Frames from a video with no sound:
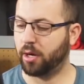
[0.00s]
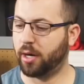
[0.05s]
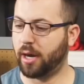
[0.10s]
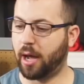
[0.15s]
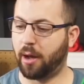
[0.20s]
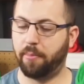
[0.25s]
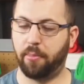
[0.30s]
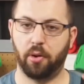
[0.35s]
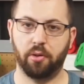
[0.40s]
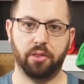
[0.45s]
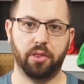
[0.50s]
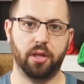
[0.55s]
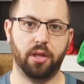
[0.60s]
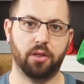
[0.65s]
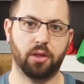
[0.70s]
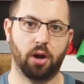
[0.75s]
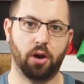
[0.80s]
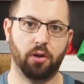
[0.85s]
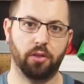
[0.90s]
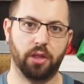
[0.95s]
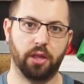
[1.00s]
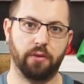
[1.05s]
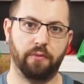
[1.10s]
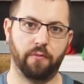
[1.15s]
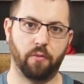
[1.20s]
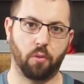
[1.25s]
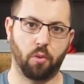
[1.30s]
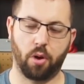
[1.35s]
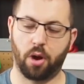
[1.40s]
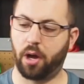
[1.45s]
Now, both of these are the
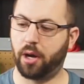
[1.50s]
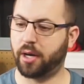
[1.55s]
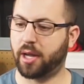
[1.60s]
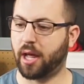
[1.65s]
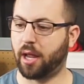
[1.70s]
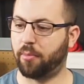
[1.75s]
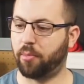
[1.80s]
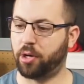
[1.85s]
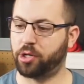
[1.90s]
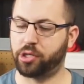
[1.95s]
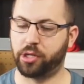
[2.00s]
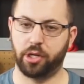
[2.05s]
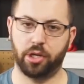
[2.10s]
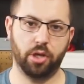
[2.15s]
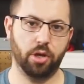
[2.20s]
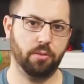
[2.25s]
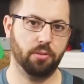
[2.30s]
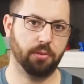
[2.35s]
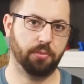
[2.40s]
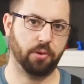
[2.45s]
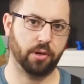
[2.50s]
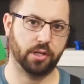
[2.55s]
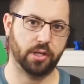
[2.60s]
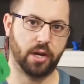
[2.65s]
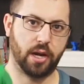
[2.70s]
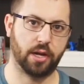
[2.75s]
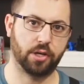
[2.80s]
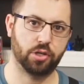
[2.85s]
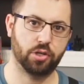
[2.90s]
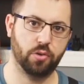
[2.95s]
Voron calibration cube. They're
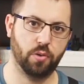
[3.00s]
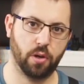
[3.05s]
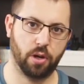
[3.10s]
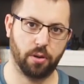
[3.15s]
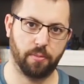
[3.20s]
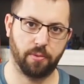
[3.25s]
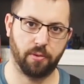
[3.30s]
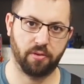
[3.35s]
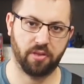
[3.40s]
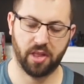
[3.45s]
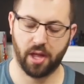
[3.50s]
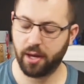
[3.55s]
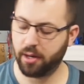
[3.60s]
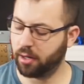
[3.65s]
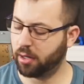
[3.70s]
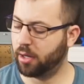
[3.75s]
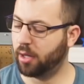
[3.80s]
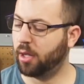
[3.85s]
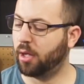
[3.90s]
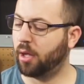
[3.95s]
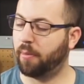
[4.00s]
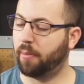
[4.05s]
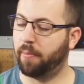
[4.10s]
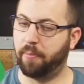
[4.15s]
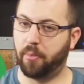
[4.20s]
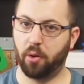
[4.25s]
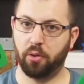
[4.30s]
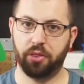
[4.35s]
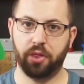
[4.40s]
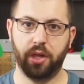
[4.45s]
printed at 200%.
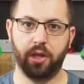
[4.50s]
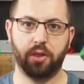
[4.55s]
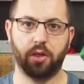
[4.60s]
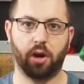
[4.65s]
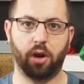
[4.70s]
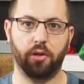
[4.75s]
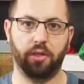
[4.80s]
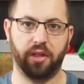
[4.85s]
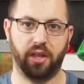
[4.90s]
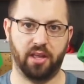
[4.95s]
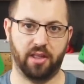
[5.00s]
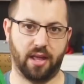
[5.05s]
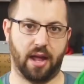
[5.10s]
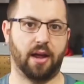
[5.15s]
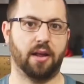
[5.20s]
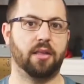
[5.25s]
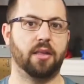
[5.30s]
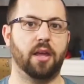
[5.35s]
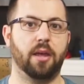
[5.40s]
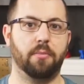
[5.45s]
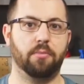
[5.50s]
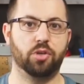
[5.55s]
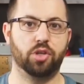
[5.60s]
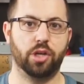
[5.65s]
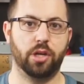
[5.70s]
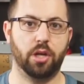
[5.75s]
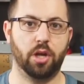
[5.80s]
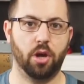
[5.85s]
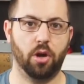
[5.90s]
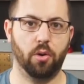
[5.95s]
Both of these are the exact same
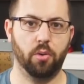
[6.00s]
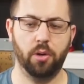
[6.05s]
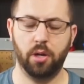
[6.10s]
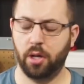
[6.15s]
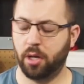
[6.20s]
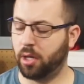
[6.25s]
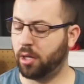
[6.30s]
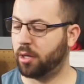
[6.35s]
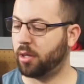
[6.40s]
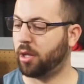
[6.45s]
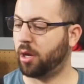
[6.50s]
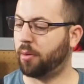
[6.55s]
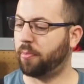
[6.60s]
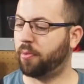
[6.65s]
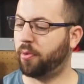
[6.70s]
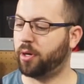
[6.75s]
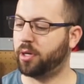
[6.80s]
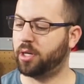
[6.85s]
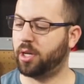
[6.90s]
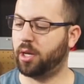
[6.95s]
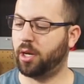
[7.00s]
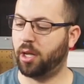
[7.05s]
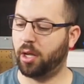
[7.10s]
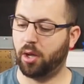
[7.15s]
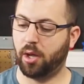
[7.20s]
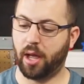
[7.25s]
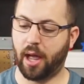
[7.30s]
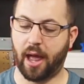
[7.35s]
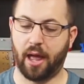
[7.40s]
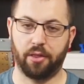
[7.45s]
G code. They are printed
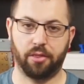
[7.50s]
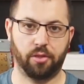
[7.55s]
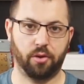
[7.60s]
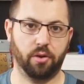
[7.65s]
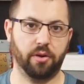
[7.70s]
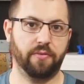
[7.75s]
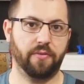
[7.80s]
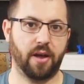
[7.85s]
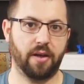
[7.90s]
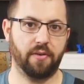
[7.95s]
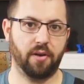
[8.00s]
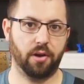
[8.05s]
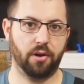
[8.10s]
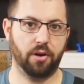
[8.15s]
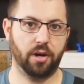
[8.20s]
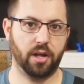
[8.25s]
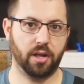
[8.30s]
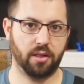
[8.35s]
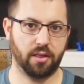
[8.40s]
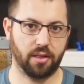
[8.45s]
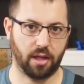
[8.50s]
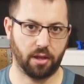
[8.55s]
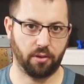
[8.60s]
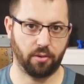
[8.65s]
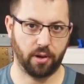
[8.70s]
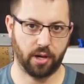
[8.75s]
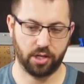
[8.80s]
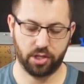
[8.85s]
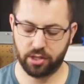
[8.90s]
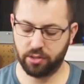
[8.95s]
at 3500
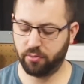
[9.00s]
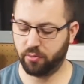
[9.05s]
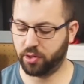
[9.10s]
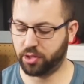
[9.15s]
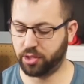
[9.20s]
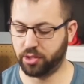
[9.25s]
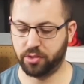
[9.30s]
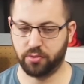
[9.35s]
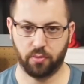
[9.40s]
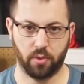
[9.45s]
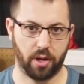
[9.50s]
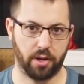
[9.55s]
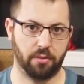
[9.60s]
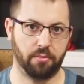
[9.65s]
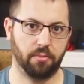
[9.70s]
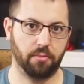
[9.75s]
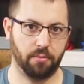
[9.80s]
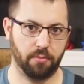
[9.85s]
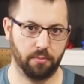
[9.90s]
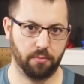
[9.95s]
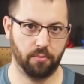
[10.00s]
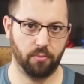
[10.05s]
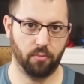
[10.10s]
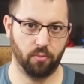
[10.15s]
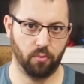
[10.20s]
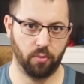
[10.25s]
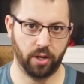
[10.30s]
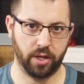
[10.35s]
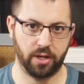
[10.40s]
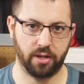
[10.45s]
acceleration, which is what
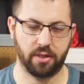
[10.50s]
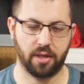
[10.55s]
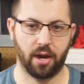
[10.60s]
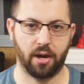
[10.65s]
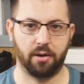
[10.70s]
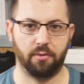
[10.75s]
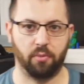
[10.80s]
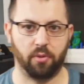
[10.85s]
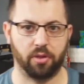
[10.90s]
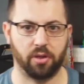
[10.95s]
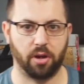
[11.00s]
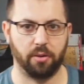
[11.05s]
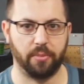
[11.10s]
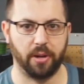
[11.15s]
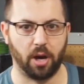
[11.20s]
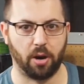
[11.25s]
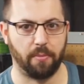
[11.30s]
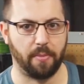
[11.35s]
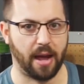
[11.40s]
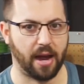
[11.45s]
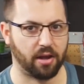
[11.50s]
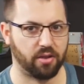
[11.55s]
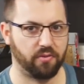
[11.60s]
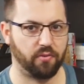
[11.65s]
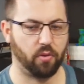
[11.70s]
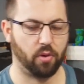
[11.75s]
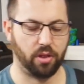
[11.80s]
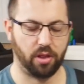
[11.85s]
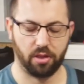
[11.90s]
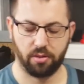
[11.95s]
we decided was going to be our max
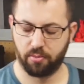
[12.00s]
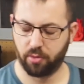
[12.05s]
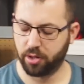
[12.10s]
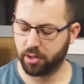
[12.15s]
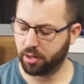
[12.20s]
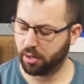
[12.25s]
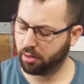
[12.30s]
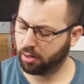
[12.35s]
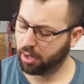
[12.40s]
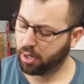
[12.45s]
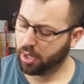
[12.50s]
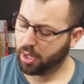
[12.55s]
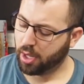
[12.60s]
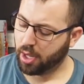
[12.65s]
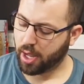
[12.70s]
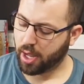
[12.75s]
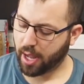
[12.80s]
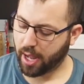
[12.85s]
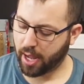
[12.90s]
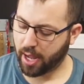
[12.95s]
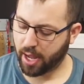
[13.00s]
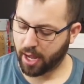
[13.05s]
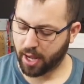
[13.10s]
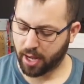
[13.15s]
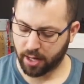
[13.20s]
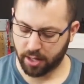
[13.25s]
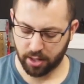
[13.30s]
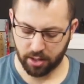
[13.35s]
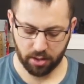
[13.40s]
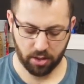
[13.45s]
for this printer.
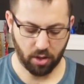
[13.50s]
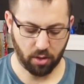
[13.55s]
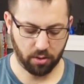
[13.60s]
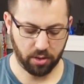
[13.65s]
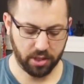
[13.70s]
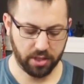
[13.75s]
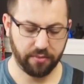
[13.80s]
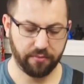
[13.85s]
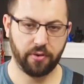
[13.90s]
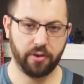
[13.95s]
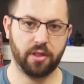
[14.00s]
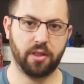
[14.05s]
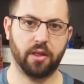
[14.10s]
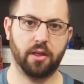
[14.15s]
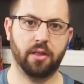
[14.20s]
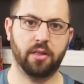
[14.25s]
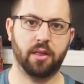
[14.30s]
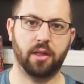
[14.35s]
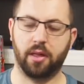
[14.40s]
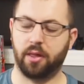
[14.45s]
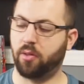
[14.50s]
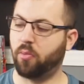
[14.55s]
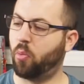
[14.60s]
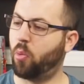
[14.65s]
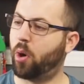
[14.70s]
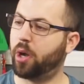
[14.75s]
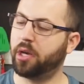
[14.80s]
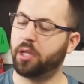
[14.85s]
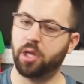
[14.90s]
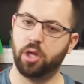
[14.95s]
And the only difference is, is
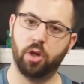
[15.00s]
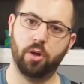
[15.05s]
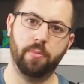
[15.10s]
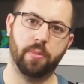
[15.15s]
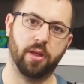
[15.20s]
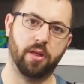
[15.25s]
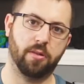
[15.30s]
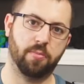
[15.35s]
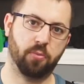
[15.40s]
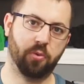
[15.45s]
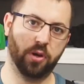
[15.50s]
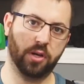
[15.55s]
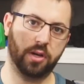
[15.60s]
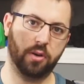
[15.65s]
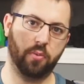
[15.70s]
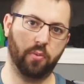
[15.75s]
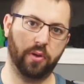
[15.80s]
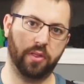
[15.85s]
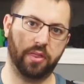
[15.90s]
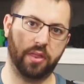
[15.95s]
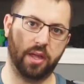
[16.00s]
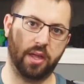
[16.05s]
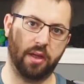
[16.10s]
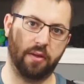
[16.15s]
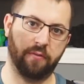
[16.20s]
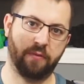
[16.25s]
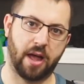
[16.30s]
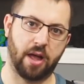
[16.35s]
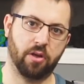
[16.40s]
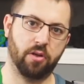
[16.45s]
one cube is printed with the
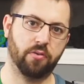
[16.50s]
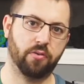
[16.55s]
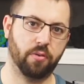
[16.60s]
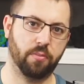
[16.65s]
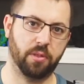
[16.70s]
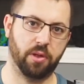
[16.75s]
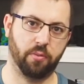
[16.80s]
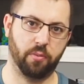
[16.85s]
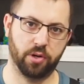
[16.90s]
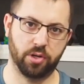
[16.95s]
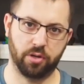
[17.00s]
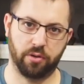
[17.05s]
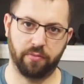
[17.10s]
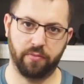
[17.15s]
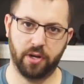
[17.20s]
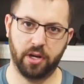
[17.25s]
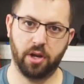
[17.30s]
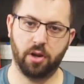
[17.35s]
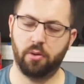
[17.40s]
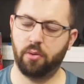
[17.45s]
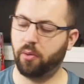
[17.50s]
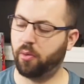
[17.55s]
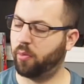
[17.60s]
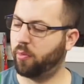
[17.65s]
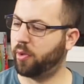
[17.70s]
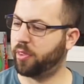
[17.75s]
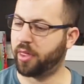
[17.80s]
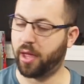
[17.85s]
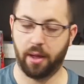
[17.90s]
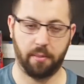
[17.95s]
values from the original video
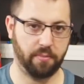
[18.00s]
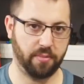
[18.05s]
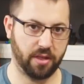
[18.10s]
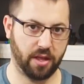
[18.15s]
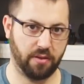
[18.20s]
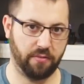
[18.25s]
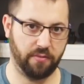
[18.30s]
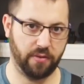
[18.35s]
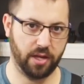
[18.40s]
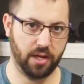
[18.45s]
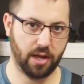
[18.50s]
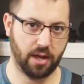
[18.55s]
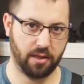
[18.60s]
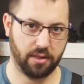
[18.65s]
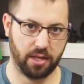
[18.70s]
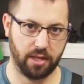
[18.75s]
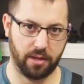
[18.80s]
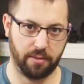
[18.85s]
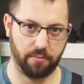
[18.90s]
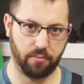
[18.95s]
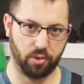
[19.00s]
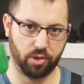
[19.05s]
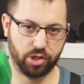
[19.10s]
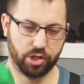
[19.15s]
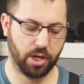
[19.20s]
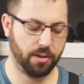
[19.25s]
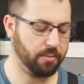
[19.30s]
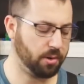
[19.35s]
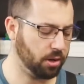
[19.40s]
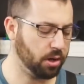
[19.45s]
with MZV as the input
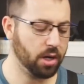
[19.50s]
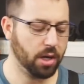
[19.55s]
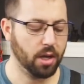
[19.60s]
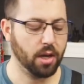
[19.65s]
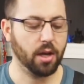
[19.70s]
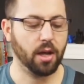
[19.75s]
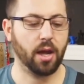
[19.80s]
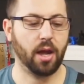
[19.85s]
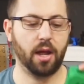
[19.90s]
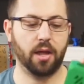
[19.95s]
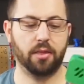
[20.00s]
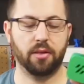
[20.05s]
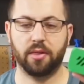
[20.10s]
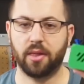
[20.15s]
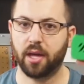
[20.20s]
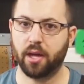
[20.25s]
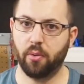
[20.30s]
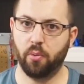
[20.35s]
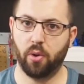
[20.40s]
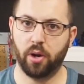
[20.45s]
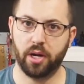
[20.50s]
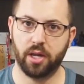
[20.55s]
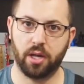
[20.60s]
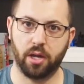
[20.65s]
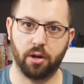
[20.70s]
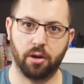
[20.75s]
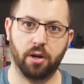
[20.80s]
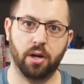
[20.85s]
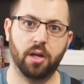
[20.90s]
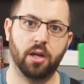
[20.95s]
shaper. And the second one
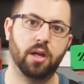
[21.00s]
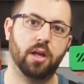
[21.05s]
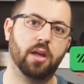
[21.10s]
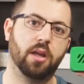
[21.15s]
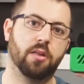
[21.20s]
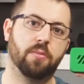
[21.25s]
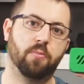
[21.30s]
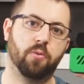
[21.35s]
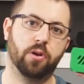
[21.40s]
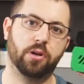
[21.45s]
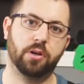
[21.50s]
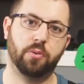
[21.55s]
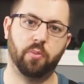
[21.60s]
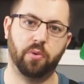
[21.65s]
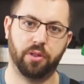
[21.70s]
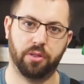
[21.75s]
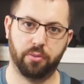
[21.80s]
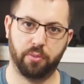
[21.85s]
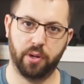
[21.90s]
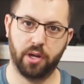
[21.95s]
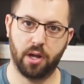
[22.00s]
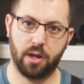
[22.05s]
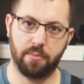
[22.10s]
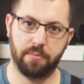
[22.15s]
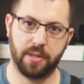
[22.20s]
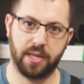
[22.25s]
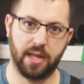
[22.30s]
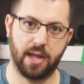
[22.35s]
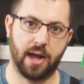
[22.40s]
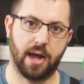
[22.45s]
here is printed with
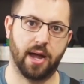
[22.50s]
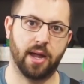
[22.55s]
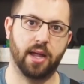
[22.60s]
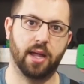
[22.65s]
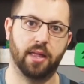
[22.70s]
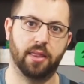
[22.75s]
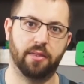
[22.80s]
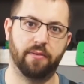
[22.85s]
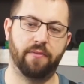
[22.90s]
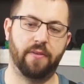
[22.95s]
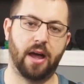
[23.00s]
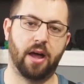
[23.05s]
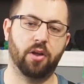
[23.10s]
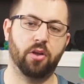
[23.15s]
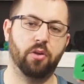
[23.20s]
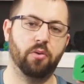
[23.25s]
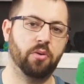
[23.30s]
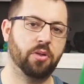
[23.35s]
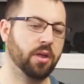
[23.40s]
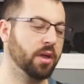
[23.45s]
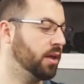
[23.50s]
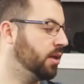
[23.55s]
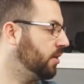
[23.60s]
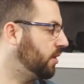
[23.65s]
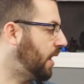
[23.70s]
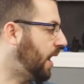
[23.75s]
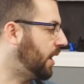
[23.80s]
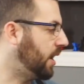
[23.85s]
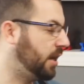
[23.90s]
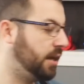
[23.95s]
3hump EI and the values
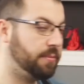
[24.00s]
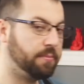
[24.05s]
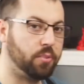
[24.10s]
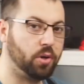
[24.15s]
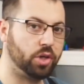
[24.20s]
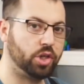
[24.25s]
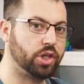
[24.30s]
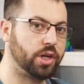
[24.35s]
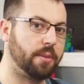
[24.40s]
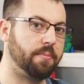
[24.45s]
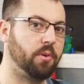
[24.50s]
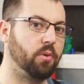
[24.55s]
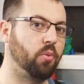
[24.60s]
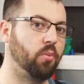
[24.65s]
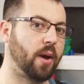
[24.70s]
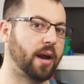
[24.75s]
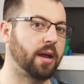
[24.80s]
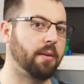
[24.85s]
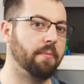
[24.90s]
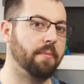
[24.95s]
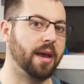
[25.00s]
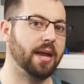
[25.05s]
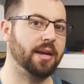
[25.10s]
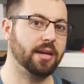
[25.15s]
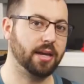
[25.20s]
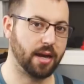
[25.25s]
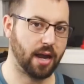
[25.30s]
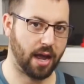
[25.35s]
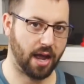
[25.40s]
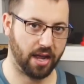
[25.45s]
that input shaper
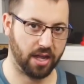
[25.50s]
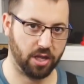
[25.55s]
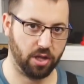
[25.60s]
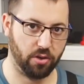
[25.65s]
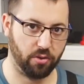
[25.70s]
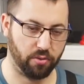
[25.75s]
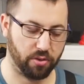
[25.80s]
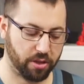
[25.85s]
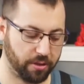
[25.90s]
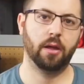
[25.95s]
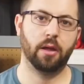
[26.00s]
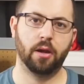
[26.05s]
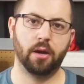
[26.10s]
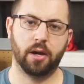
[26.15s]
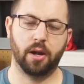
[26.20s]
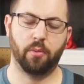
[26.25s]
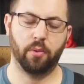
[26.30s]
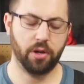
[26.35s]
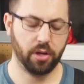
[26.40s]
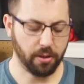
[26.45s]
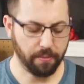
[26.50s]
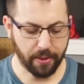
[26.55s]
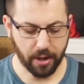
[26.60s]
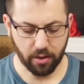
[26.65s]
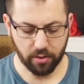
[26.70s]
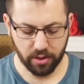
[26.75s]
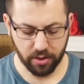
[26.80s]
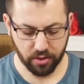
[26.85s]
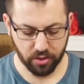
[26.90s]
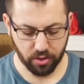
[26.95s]
recommended I used. Now, when you
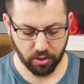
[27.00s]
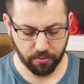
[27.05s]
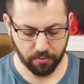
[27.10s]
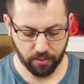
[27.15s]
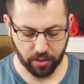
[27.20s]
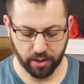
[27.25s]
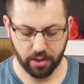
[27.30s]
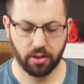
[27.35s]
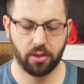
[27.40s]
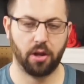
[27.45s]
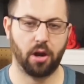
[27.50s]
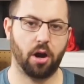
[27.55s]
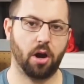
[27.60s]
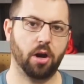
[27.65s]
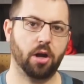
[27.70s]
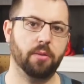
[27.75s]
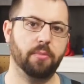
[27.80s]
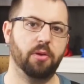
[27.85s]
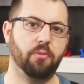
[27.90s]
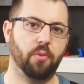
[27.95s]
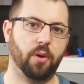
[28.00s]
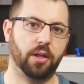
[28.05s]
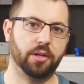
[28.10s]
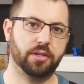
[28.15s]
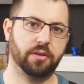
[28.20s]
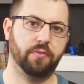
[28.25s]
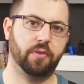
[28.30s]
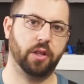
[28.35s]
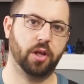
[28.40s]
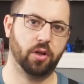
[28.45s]
compare these two prints, they are gonna be
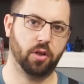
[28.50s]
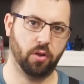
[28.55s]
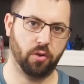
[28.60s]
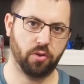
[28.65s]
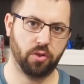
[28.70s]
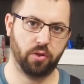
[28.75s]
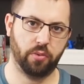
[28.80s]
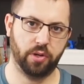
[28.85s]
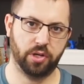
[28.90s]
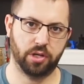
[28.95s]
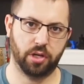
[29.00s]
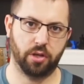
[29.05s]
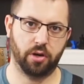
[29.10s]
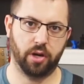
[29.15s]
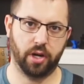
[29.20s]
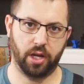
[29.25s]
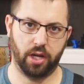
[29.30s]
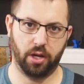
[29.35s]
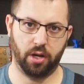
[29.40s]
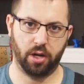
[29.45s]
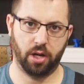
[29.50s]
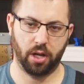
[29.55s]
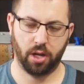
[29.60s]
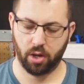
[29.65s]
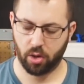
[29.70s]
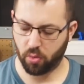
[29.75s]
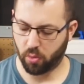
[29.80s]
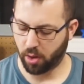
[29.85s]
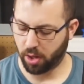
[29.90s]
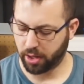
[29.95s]
relatively close to each other in
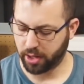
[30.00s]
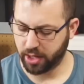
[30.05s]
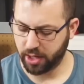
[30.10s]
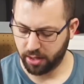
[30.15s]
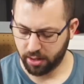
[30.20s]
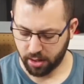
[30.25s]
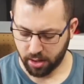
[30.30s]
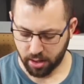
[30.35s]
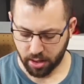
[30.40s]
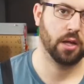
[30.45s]
quality.